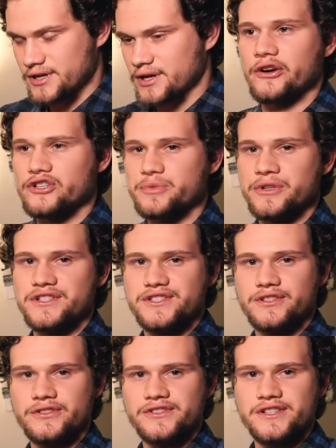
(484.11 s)
Airspeed
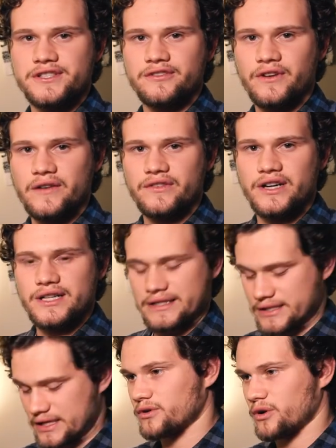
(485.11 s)
still 65
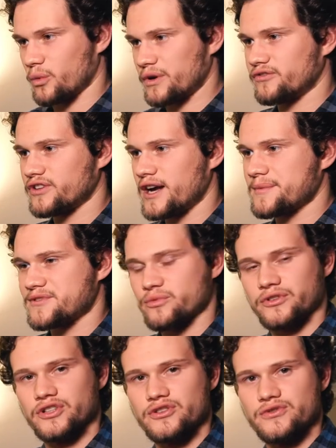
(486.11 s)
knots. Our wing flaps,
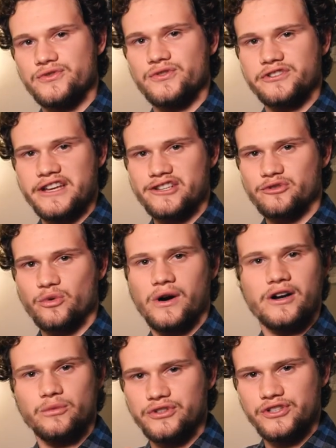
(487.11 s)
we're gonna use those as
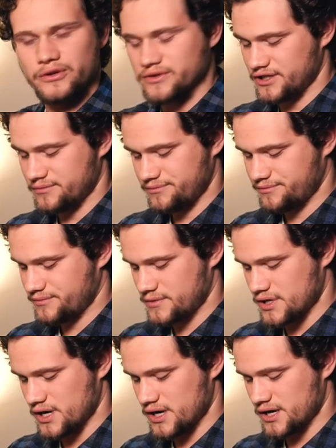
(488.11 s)
required. We don't need them
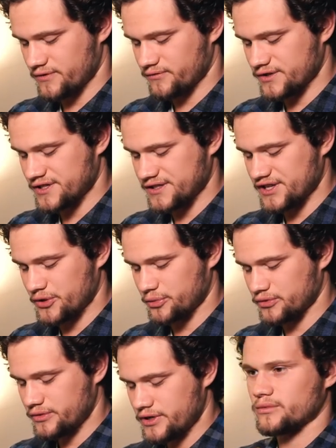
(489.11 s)
uh, for this
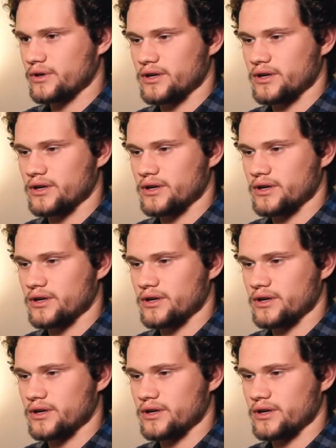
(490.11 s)
example.